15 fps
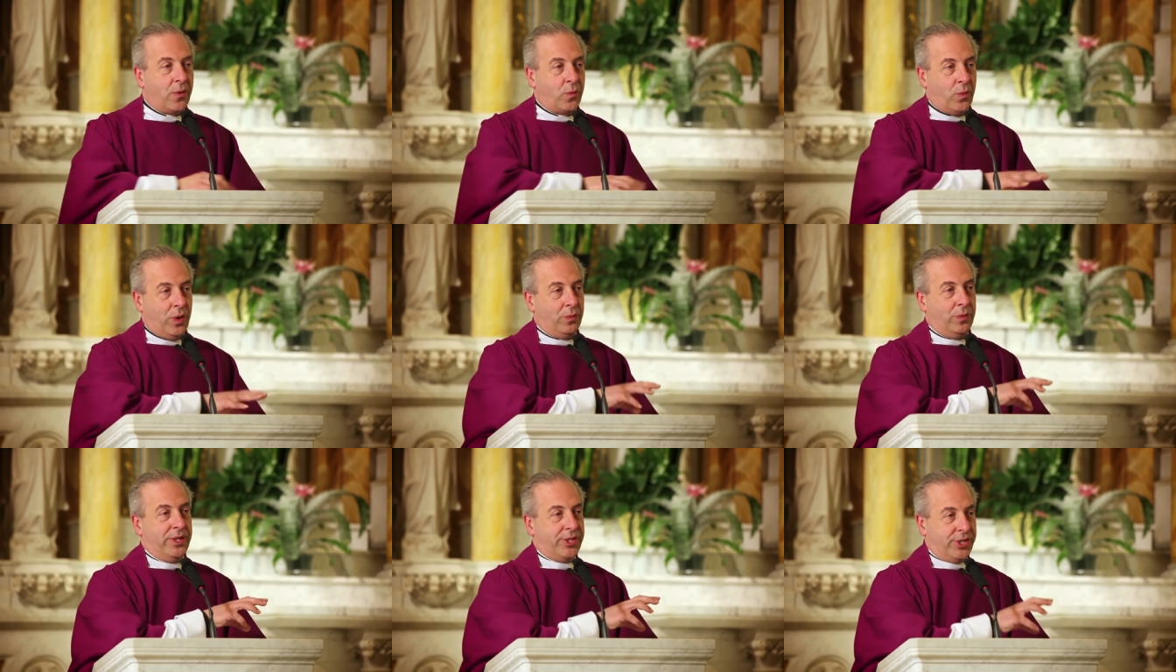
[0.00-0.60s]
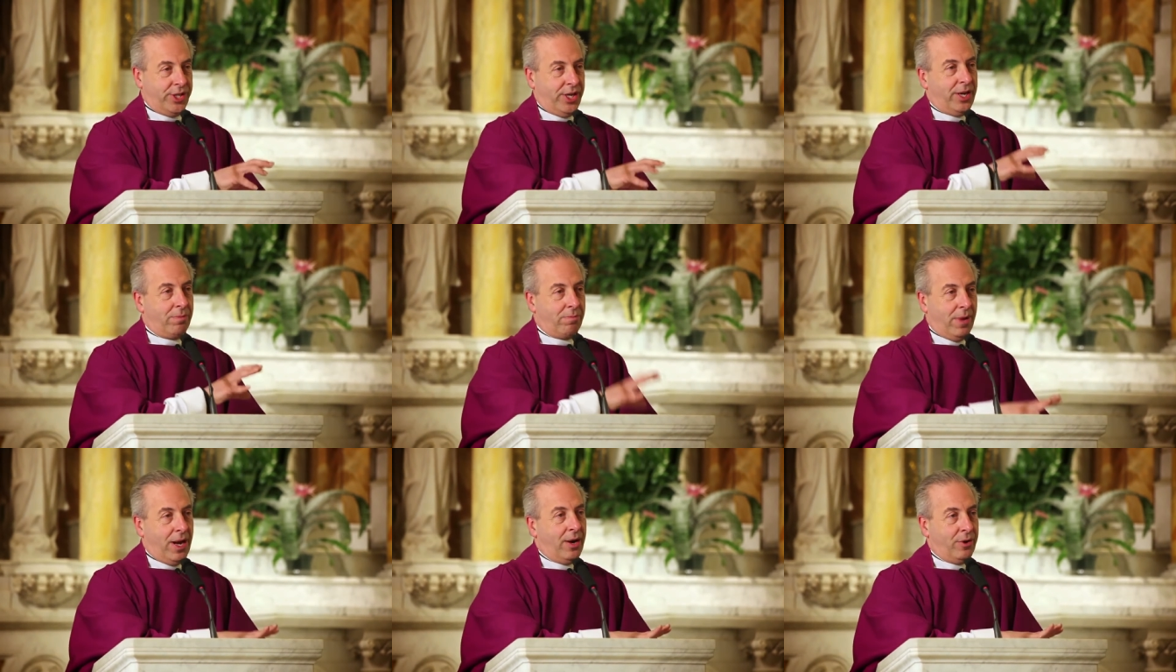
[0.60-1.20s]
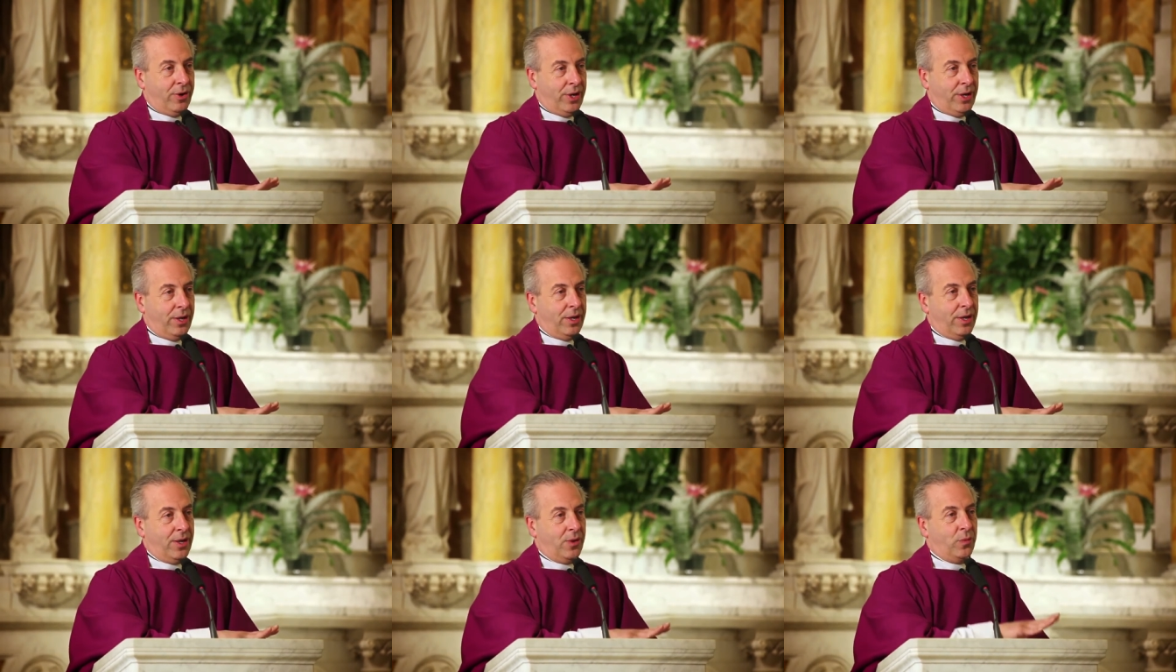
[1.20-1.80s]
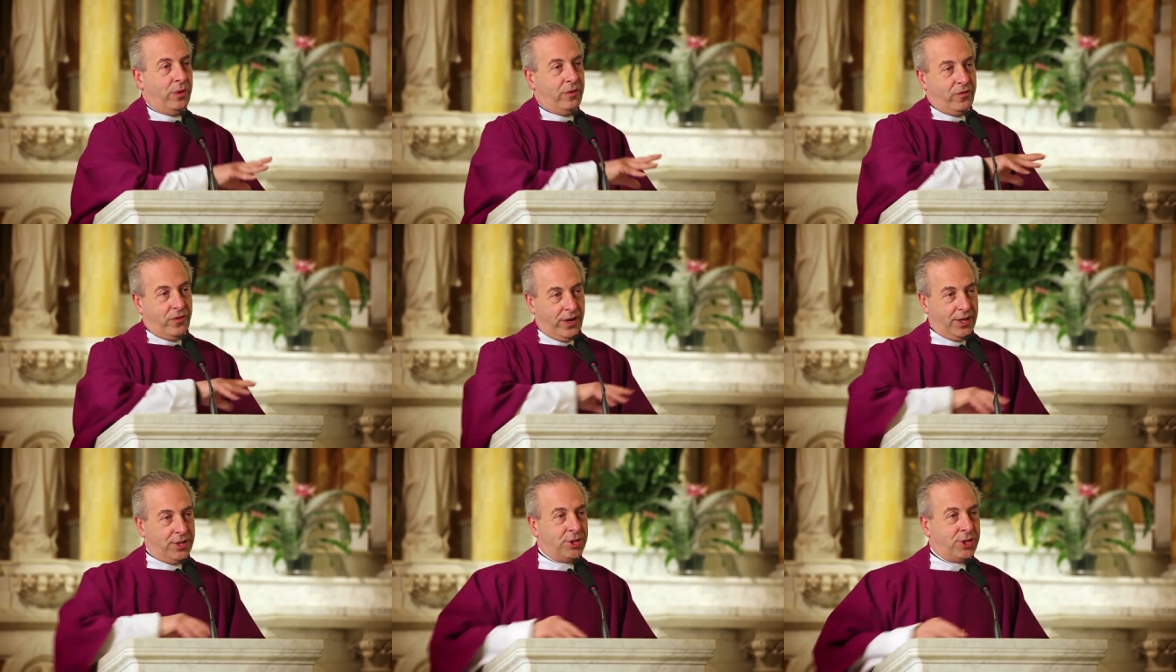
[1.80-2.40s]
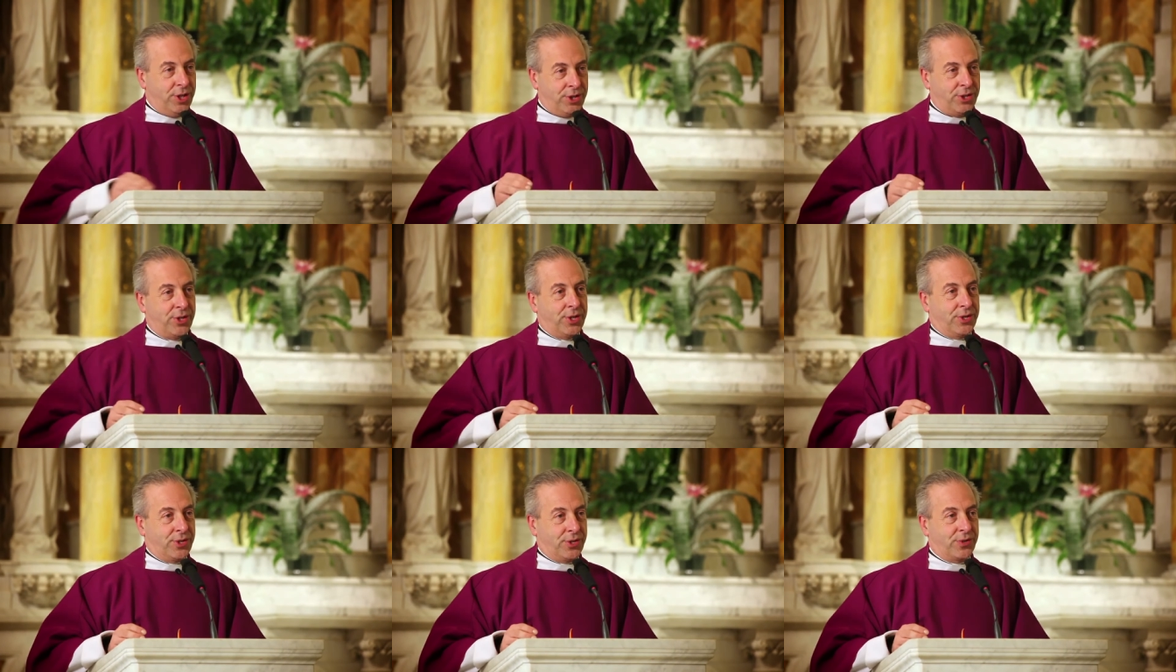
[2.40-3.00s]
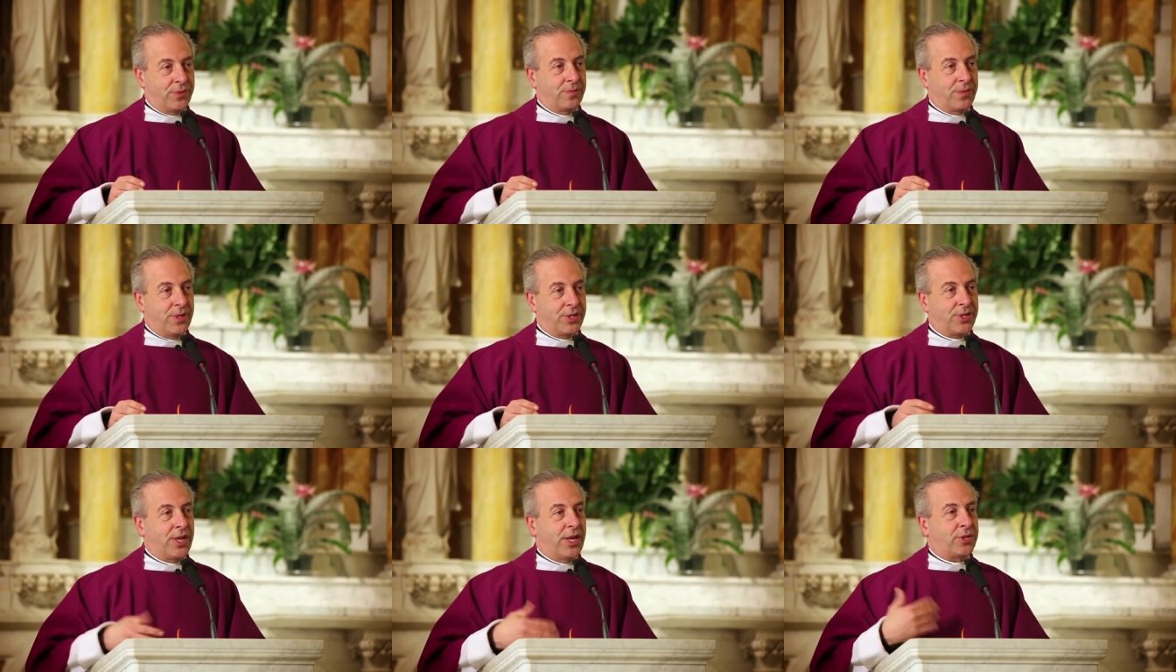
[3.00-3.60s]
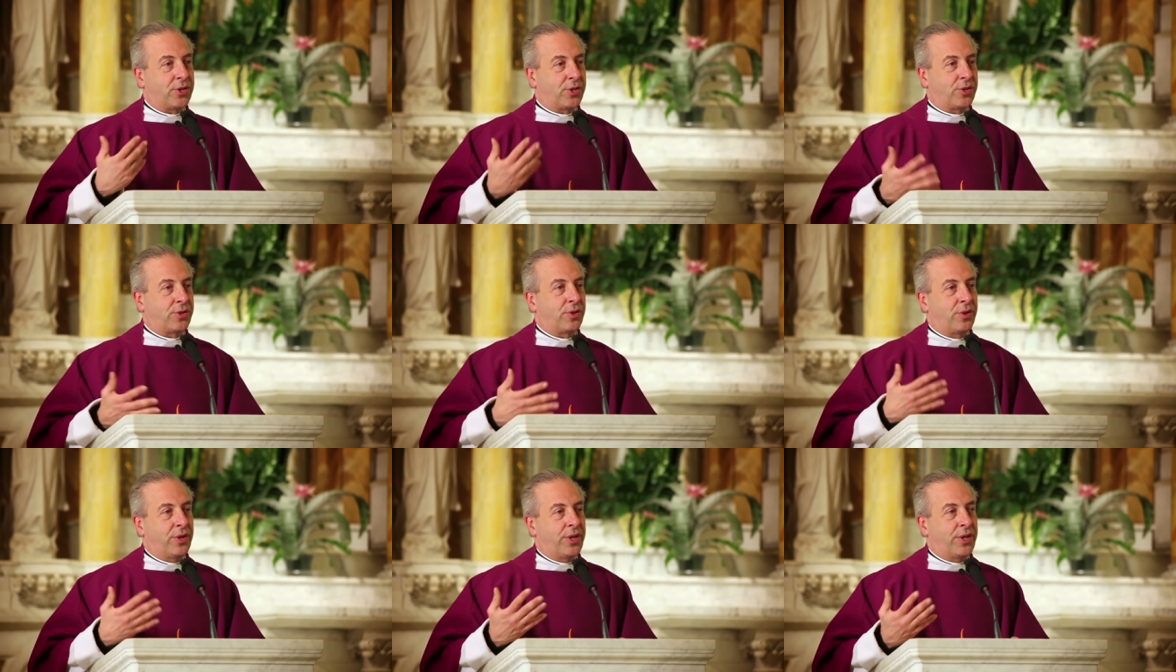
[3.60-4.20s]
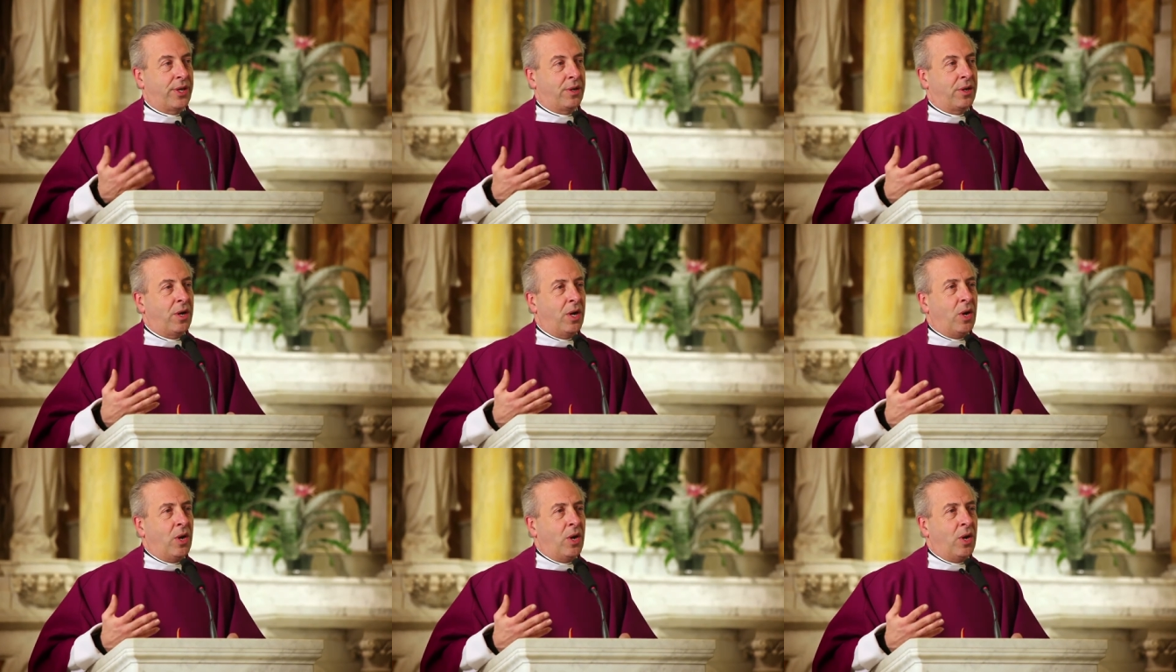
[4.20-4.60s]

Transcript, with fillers: When we seek Mary, we find Jesus. There's that story that